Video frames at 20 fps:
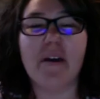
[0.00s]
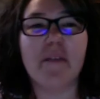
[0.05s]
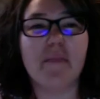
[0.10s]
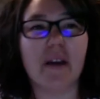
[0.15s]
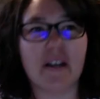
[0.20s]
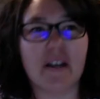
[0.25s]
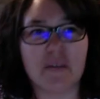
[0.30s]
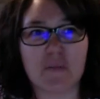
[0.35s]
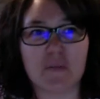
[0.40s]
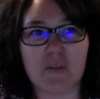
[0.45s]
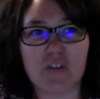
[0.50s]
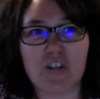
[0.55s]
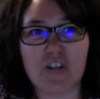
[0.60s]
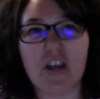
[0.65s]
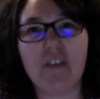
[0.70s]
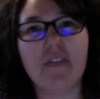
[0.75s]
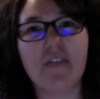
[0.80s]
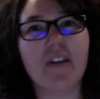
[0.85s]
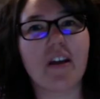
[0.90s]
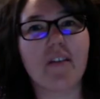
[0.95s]
my husband
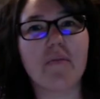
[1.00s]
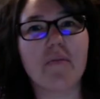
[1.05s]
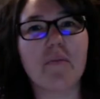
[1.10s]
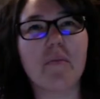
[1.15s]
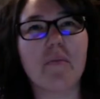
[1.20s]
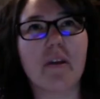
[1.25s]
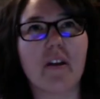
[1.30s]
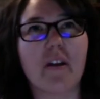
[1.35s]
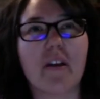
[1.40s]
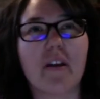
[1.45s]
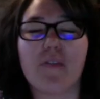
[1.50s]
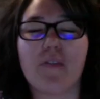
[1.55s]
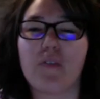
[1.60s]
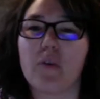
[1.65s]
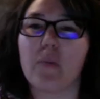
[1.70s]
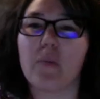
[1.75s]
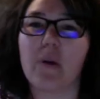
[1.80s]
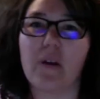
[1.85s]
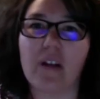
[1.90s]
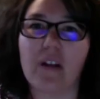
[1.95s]
Jeff and I have been married for
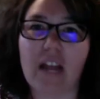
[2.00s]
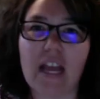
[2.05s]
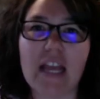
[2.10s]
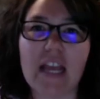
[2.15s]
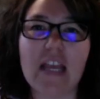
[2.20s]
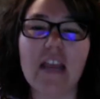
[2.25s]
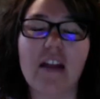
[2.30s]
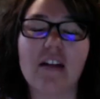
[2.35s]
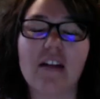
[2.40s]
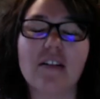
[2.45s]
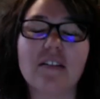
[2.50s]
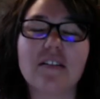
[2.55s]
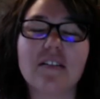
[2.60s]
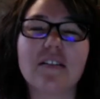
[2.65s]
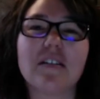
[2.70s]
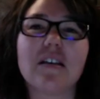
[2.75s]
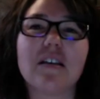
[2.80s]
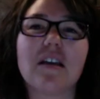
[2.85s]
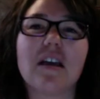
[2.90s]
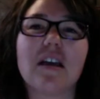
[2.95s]
about 8 years.
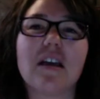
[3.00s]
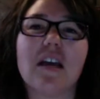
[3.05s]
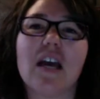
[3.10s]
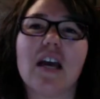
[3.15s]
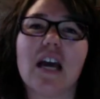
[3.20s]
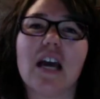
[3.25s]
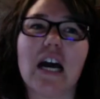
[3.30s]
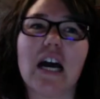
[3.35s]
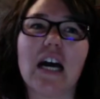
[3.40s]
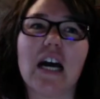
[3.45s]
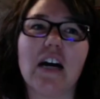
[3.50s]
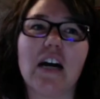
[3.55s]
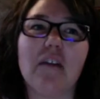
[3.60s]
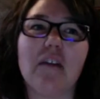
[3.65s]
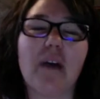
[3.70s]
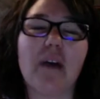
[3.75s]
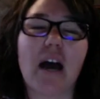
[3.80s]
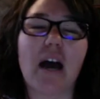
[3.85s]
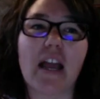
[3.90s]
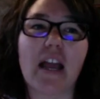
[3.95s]

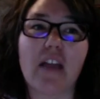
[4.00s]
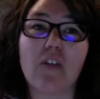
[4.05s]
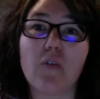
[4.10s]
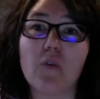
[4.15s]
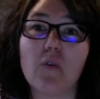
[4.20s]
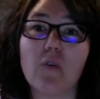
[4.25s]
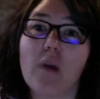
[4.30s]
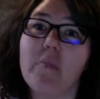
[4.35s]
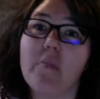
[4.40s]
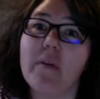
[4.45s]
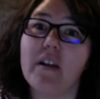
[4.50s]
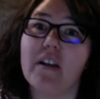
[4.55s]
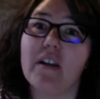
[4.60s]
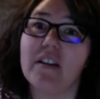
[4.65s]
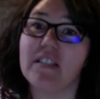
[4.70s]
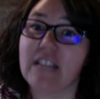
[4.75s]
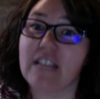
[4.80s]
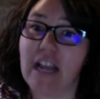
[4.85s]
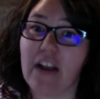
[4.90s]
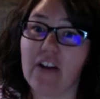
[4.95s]
I grew up in
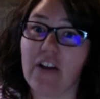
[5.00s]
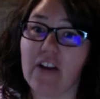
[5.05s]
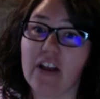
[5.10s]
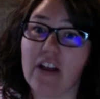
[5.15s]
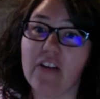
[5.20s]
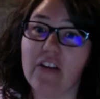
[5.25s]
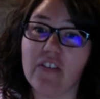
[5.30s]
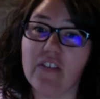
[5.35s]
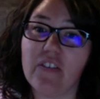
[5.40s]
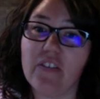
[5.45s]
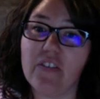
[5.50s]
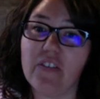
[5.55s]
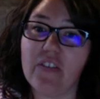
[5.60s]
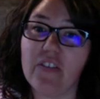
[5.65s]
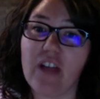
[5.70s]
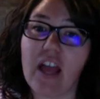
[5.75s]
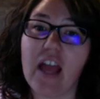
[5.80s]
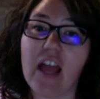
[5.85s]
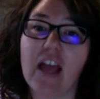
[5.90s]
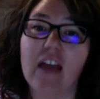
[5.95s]
Ontario
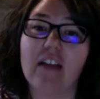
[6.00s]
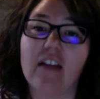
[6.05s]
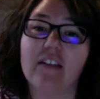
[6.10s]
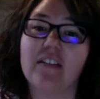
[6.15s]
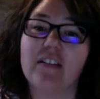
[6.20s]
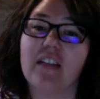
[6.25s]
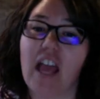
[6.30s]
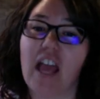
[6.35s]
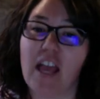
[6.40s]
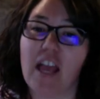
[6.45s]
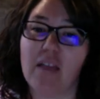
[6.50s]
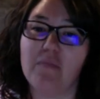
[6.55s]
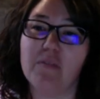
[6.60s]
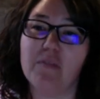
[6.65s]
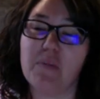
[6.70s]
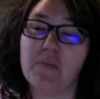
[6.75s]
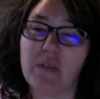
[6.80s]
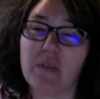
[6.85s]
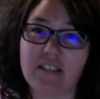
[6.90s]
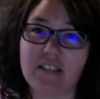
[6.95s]
and came
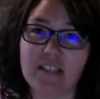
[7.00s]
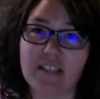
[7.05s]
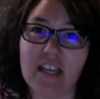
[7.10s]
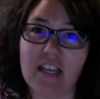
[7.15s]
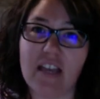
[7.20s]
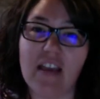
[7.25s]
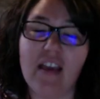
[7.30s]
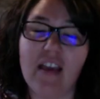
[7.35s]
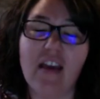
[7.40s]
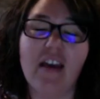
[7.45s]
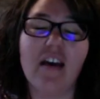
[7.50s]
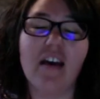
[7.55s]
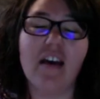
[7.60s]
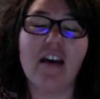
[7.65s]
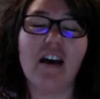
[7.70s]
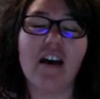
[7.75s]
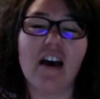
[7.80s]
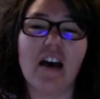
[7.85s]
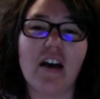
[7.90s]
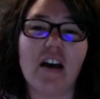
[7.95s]
to BC
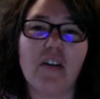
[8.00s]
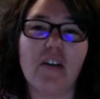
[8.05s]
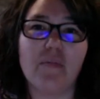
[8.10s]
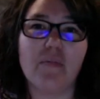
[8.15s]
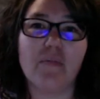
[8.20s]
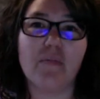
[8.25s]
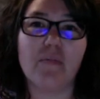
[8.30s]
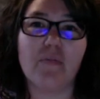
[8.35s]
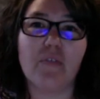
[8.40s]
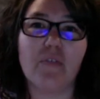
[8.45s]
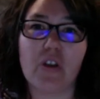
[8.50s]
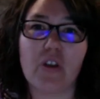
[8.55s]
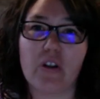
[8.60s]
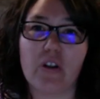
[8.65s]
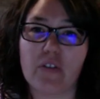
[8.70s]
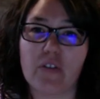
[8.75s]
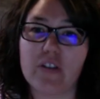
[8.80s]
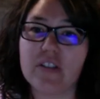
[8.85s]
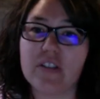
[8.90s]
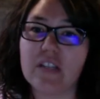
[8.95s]
for
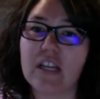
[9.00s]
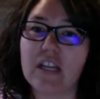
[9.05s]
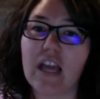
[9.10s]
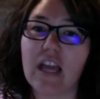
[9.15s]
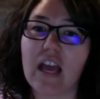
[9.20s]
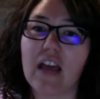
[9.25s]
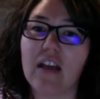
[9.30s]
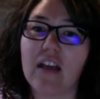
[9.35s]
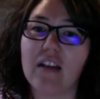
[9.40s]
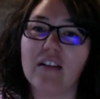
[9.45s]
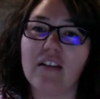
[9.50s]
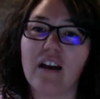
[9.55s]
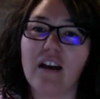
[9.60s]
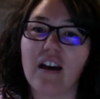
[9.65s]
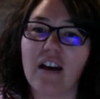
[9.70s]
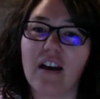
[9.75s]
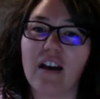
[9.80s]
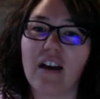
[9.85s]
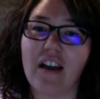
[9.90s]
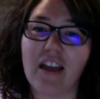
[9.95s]
university, and
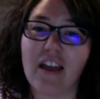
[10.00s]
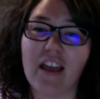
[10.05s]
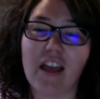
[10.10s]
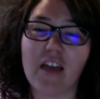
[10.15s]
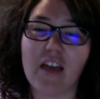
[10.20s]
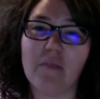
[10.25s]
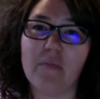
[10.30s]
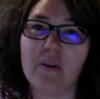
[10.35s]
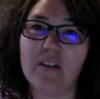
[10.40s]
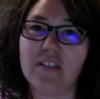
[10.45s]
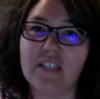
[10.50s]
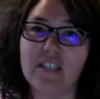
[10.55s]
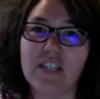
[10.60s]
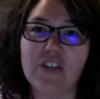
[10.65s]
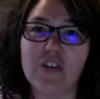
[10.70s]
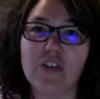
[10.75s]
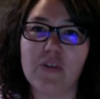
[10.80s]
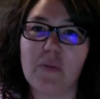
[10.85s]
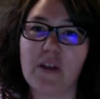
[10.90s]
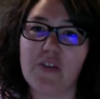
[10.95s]
I am a
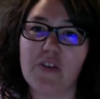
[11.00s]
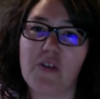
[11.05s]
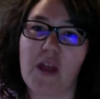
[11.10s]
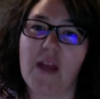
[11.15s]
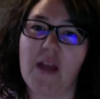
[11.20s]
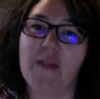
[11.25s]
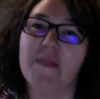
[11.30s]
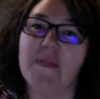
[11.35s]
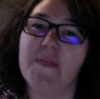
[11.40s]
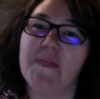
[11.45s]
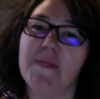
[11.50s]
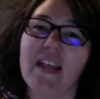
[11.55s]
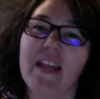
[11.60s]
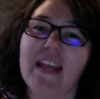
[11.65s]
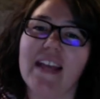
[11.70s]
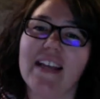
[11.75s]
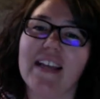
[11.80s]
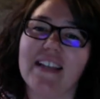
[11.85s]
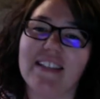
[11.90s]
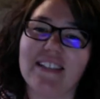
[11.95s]
teacher by trade.
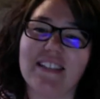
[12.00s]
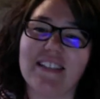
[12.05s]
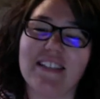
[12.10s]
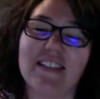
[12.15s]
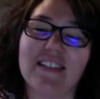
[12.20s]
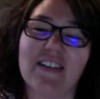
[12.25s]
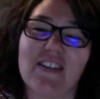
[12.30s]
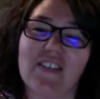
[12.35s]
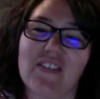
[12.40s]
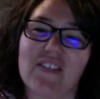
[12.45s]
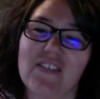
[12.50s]
And so,